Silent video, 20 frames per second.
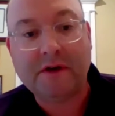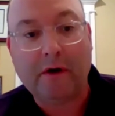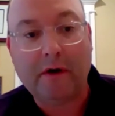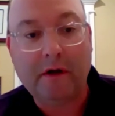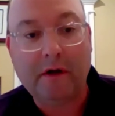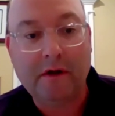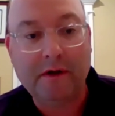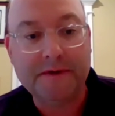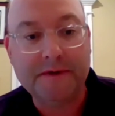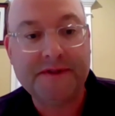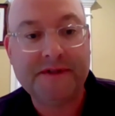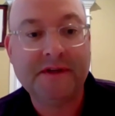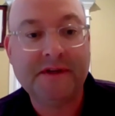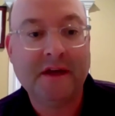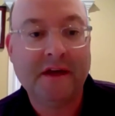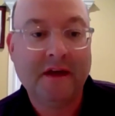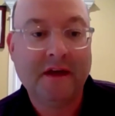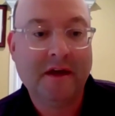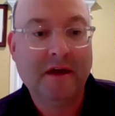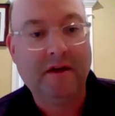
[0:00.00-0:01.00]
calls.
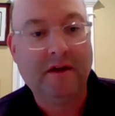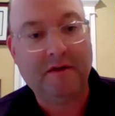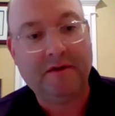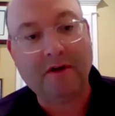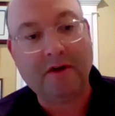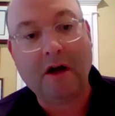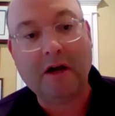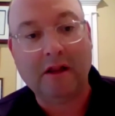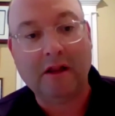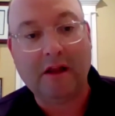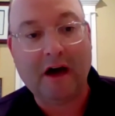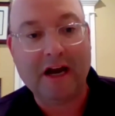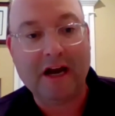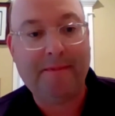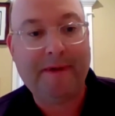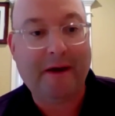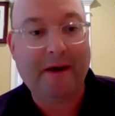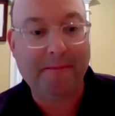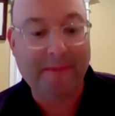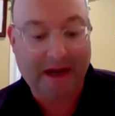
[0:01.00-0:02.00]
You talk a lot
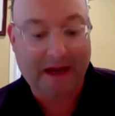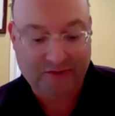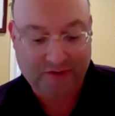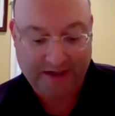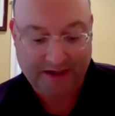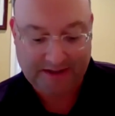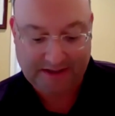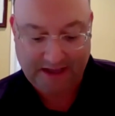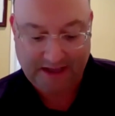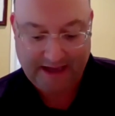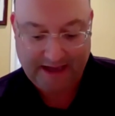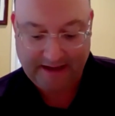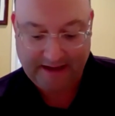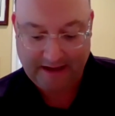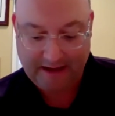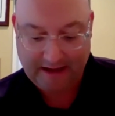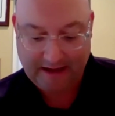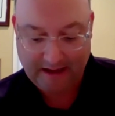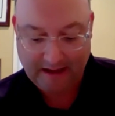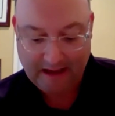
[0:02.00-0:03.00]
about metrics like
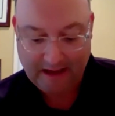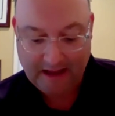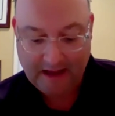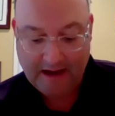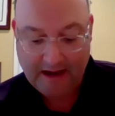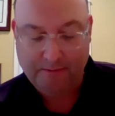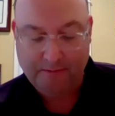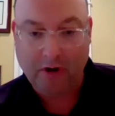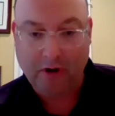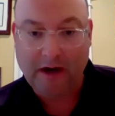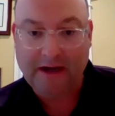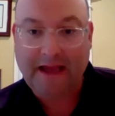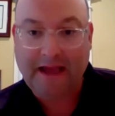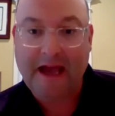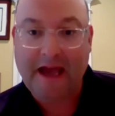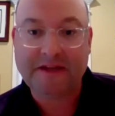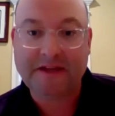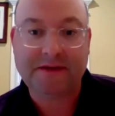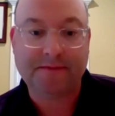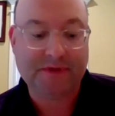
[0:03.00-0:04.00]

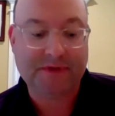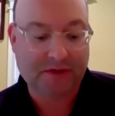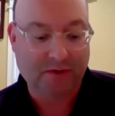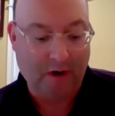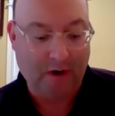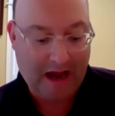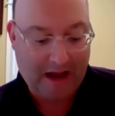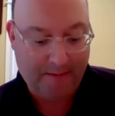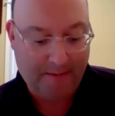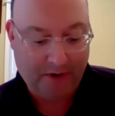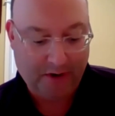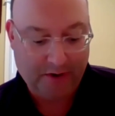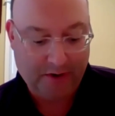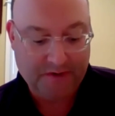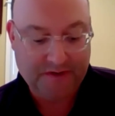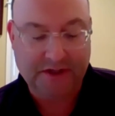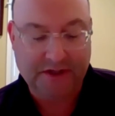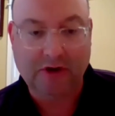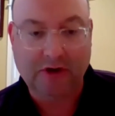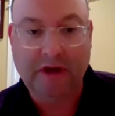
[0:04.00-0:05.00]
broadcast
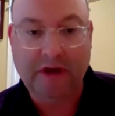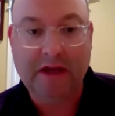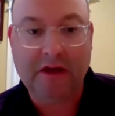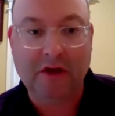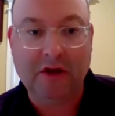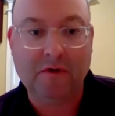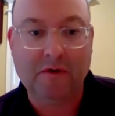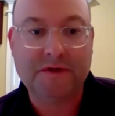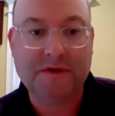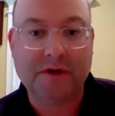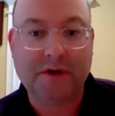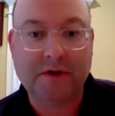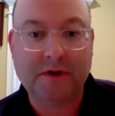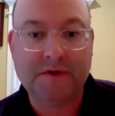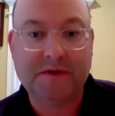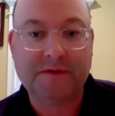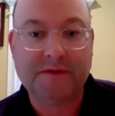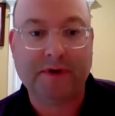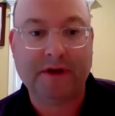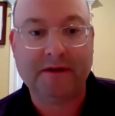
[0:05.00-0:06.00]
subscribers and unique
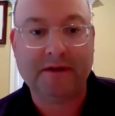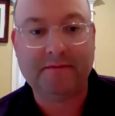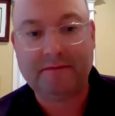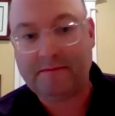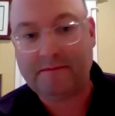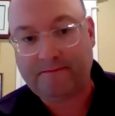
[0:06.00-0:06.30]
users, but